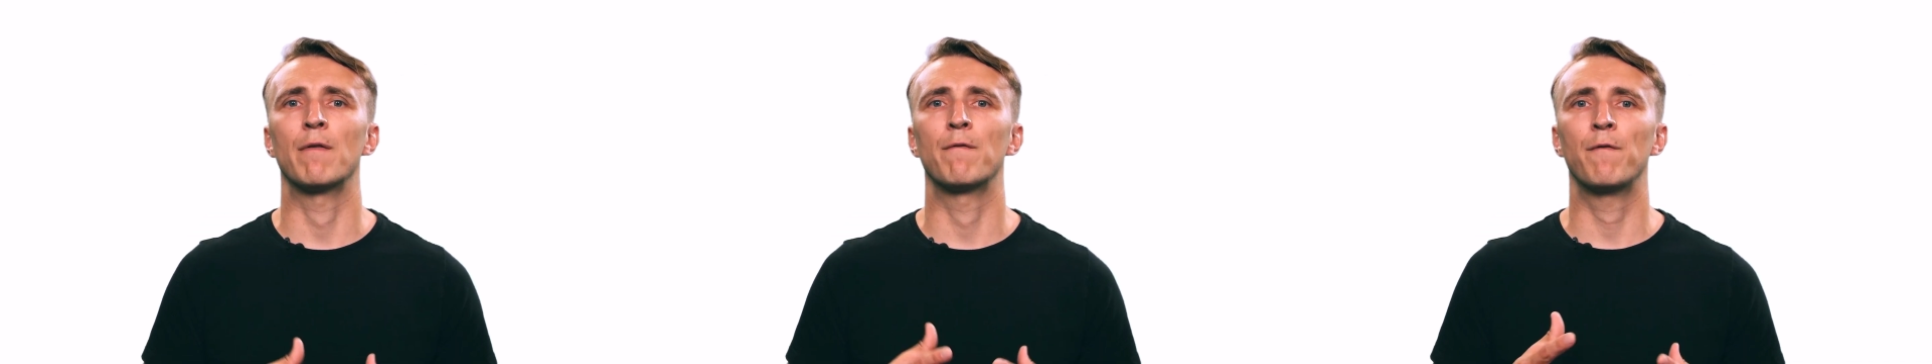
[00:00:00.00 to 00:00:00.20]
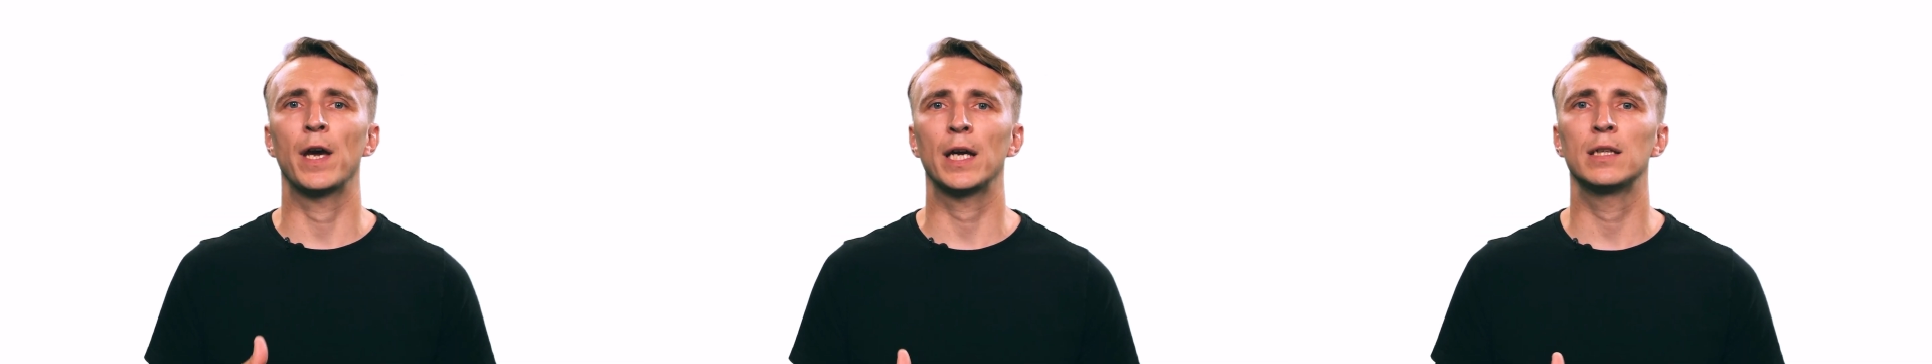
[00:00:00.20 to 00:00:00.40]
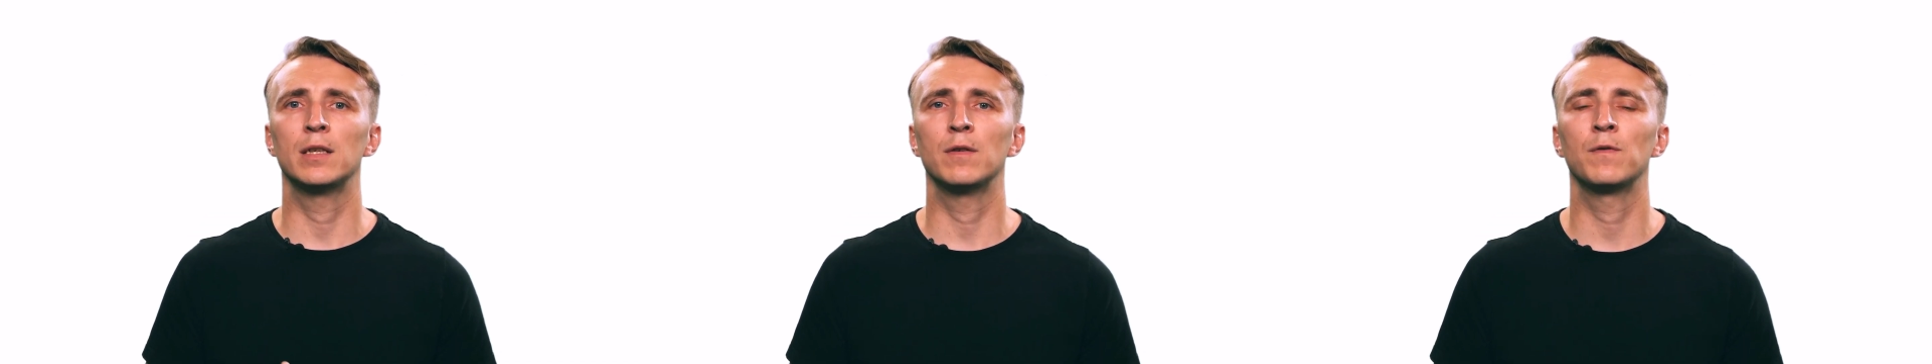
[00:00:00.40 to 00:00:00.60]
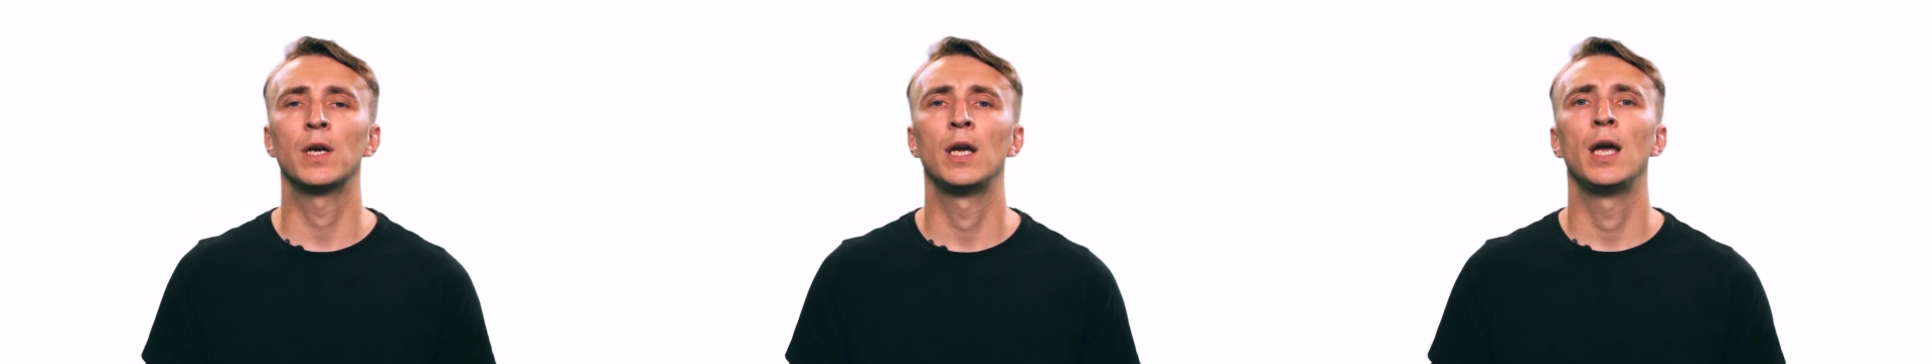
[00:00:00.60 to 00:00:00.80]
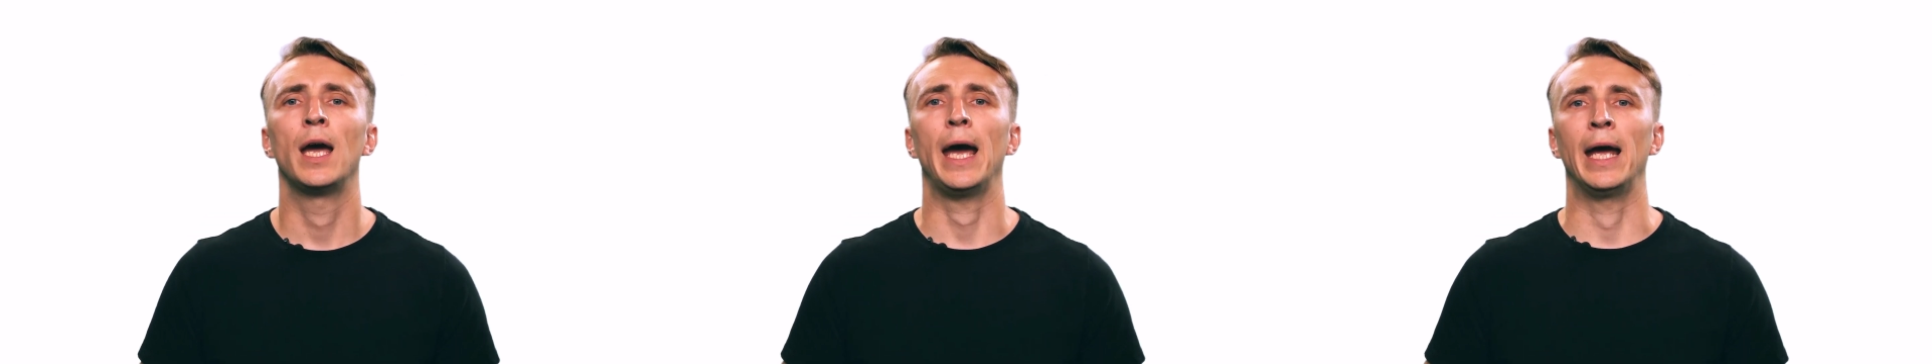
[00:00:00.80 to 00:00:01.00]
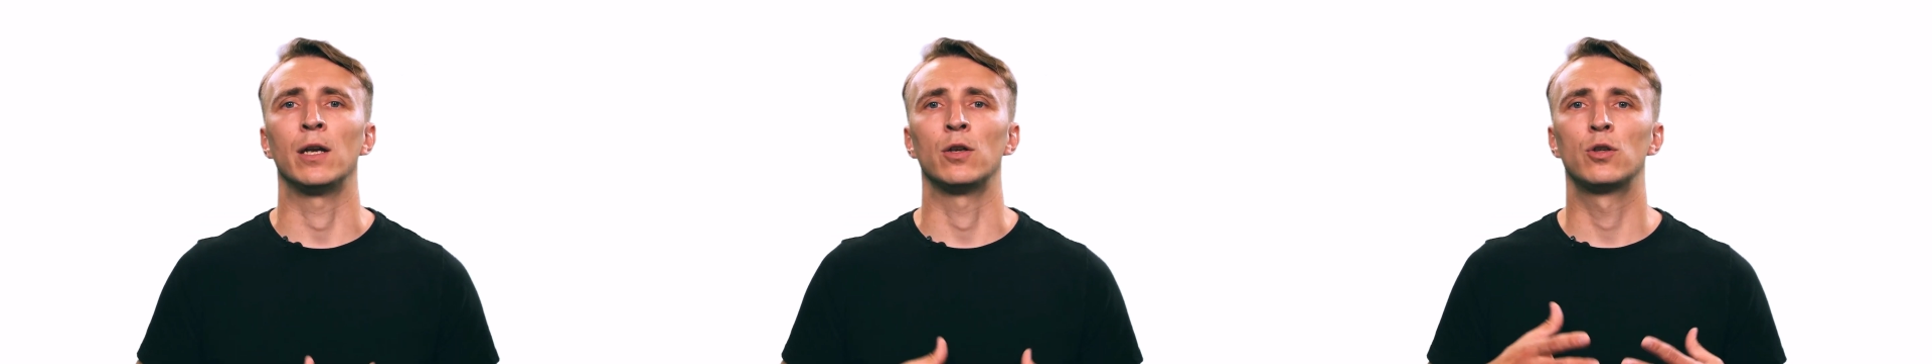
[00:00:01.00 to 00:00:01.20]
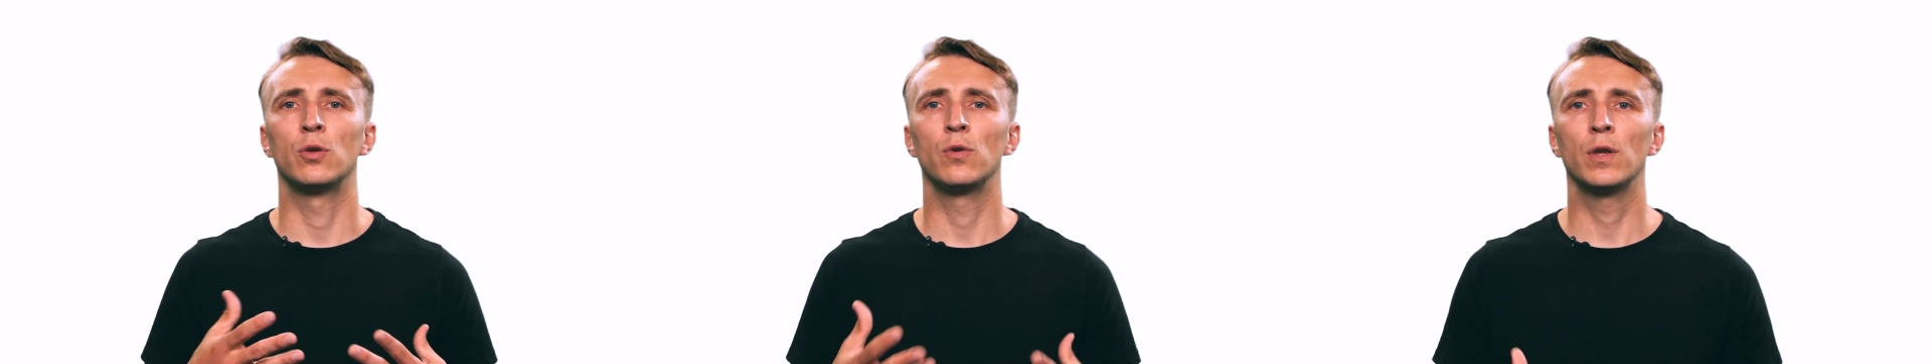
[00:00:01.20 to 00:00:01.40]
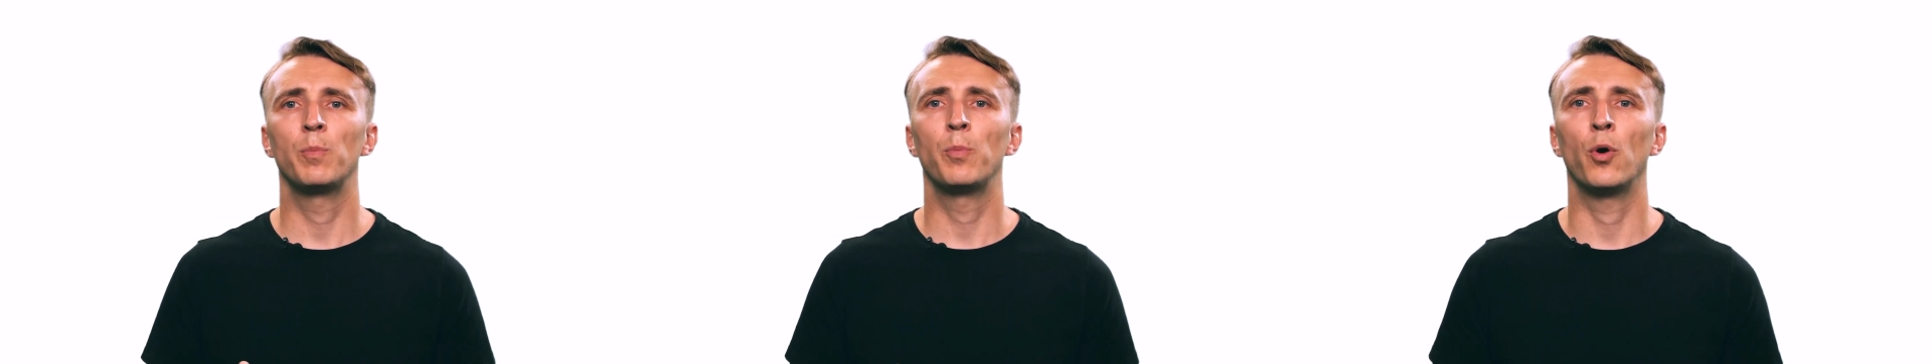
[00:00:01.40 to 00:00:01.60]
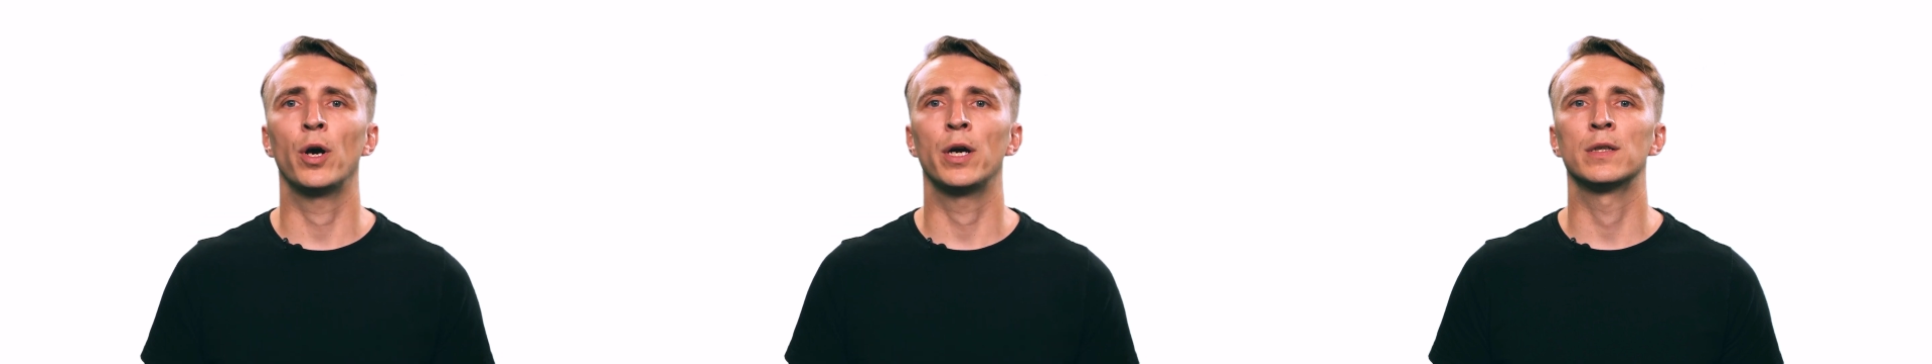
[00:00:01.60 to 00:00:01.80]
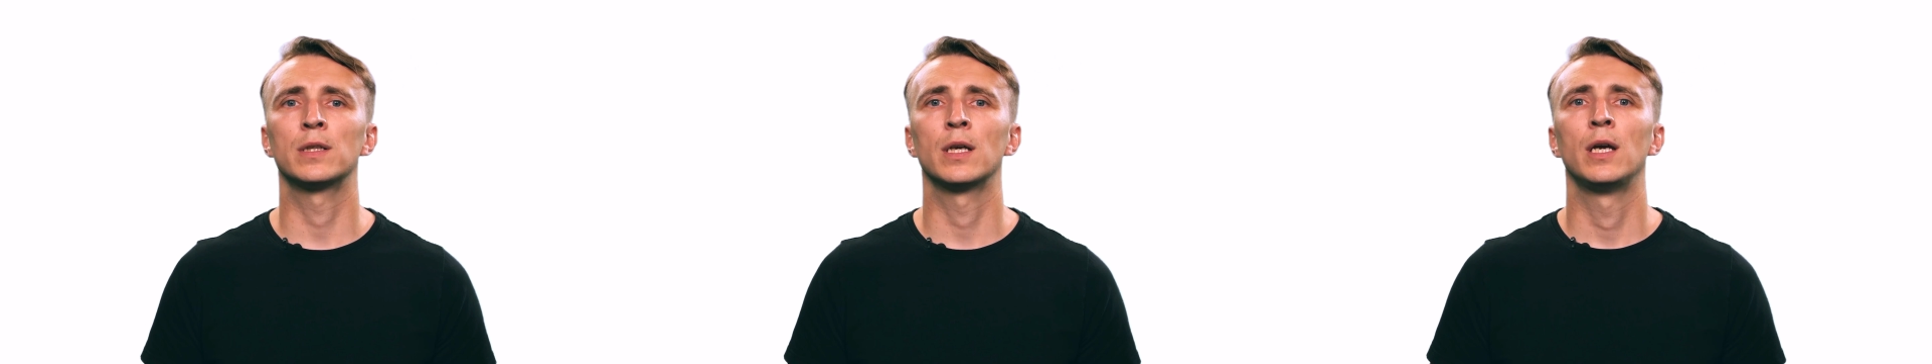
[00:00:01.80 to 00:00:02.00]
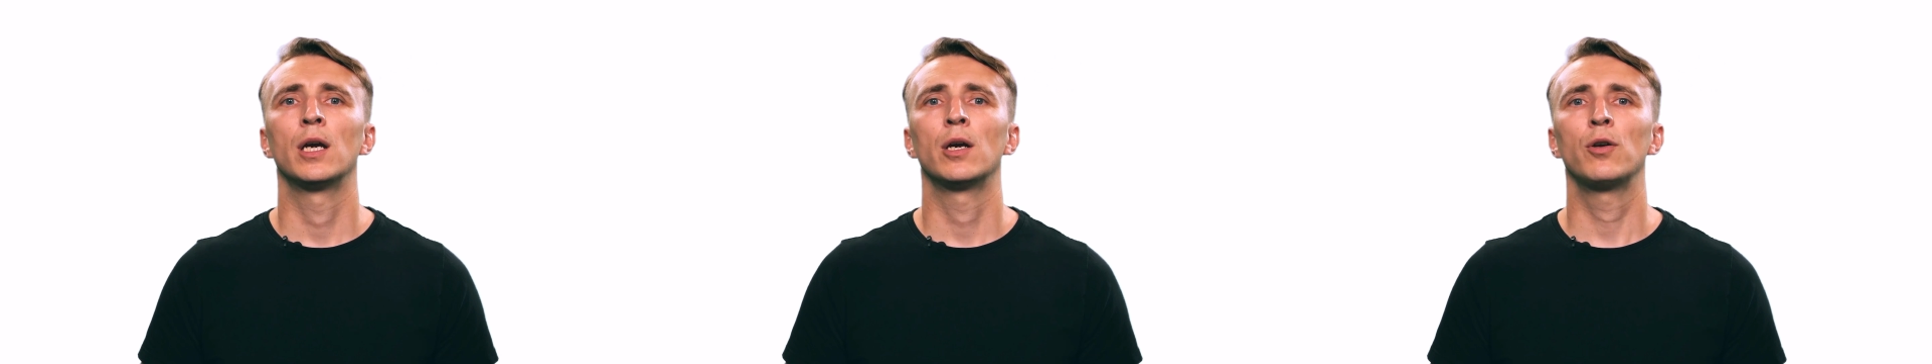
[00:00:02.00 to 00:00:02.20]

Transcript: effective and to the point,